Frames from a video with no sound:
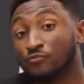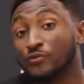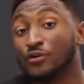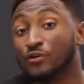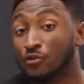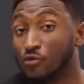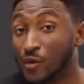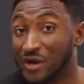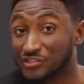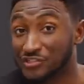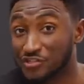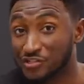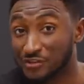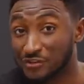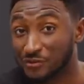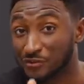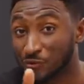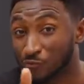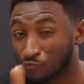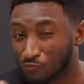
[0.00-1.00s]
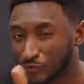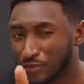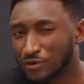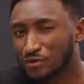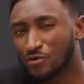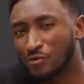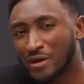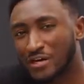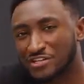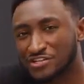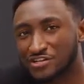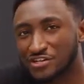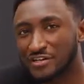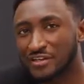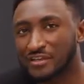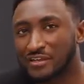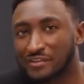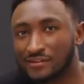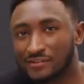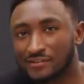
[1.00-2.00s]
the real
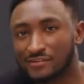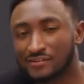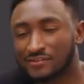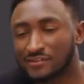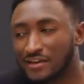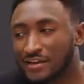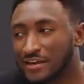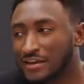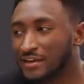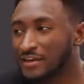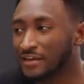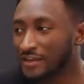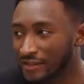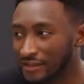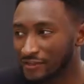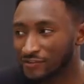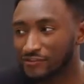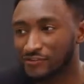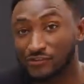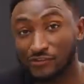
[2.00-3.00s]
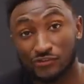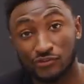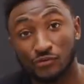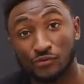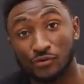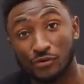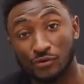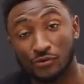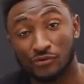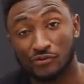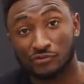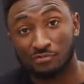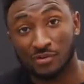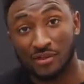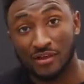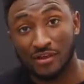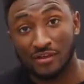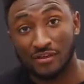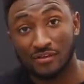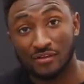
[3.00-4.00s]
question is the studio
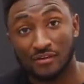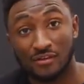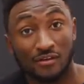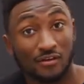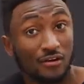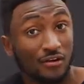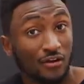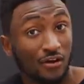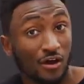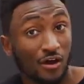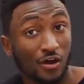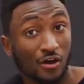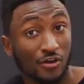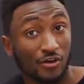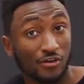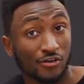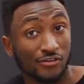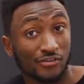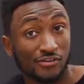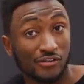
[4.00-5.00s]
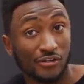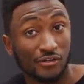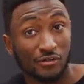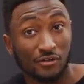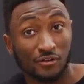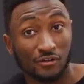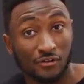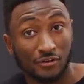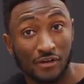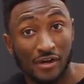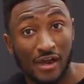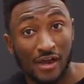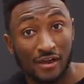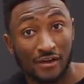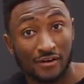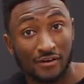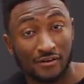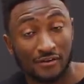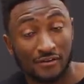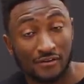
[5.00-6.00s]
display a good deal or
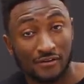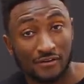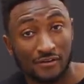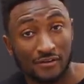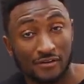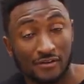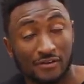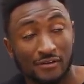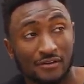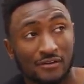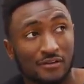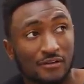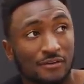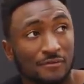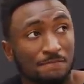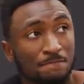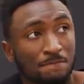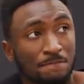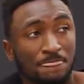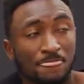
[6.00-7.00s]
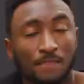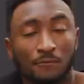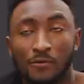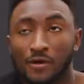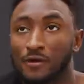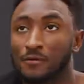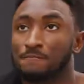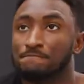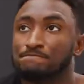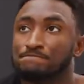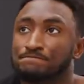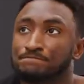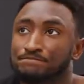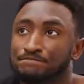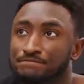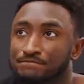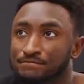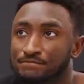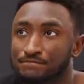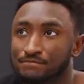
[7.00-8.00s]
not? Well,
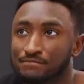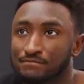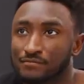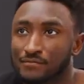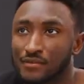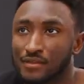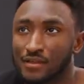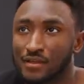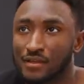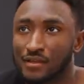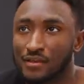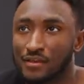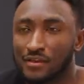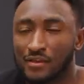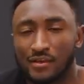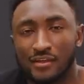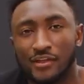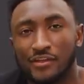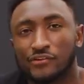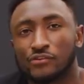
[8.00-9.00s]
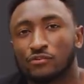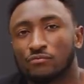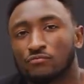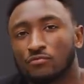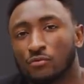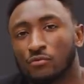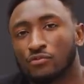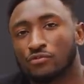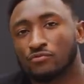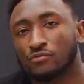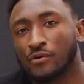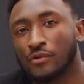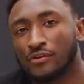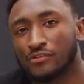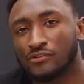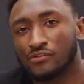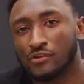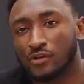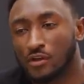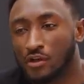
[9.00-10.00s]
is the
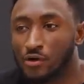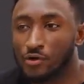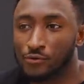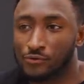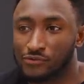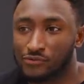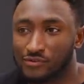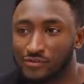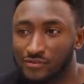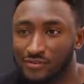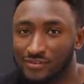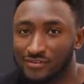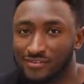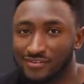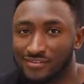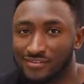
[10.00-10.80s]
Rolls-Royce Ghost